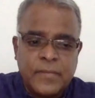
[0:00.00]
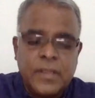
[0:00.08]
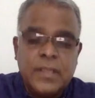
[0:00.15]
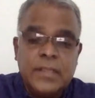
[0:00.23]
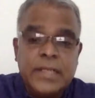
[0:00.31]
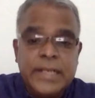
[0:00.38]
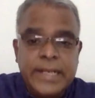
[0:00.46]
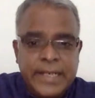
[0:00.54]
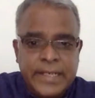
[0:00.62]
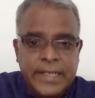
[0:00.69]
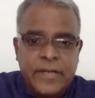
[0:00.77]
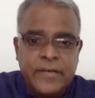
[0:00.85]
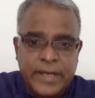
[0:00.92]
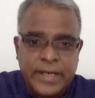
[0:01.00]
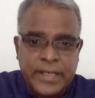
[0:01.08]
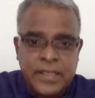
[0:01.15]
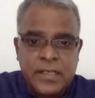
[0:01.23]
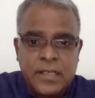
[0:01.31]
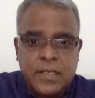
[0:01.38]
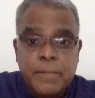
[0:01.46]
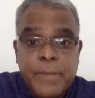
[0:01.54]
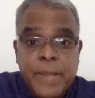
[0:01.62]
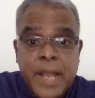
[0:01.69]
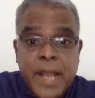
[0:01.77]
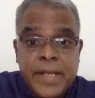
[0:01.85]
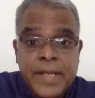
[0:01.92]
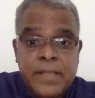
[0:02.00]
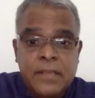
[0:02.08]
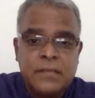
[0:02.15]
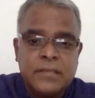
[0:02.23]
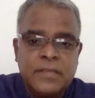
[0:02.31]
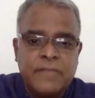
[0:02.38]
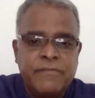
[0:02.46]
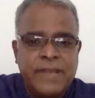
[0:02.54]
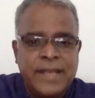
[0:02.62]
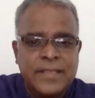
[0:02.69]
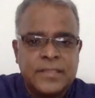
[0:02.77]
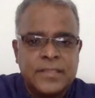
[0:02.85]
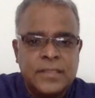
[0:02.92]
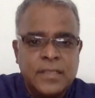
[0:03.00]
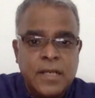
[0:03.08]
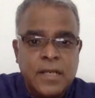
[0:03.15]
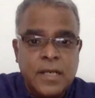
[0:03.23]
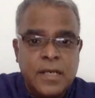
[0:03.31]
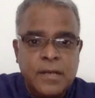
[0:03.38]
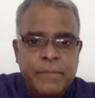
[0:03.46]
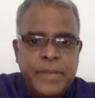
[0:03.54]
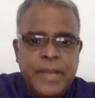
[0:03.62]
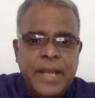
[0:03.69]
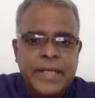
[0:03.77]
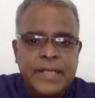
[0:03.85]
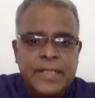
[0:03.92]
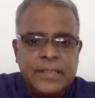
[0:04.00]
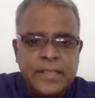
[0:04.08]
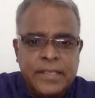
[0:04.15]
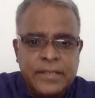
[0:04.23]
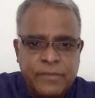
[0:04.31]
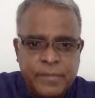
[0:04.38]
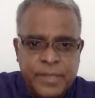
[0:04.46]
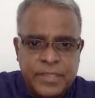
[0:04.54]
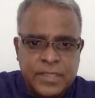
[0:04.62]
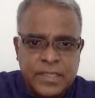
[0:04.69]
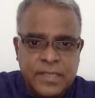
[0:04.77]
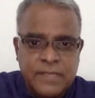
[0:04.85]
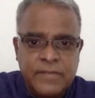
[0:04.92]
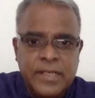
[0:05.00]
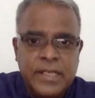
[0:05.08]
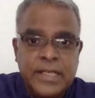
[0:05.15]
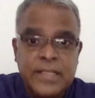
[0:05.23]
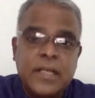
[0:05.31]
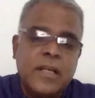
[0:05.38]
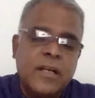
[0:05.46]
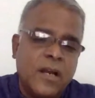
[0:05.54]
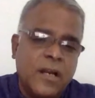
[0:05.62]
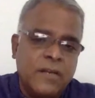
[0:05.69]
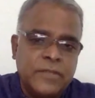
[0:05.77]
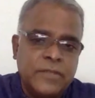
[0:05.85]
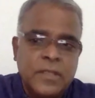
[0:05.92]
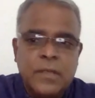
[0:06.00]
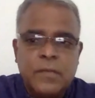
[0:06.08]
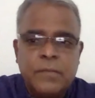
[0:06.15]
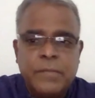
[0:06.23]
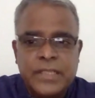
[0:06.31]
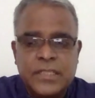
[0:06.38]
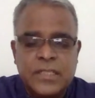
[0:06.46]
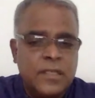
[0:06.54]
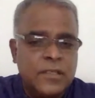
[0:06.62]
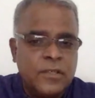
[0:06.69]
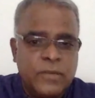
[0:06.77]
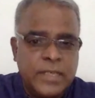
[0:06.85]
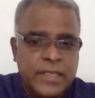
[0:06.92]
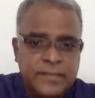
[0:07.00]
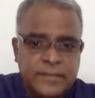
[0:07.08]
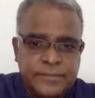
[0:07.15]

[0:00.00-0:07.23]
the detailed writing, comparing the facts, comparing the information given in the graph, pie chart, or whatever.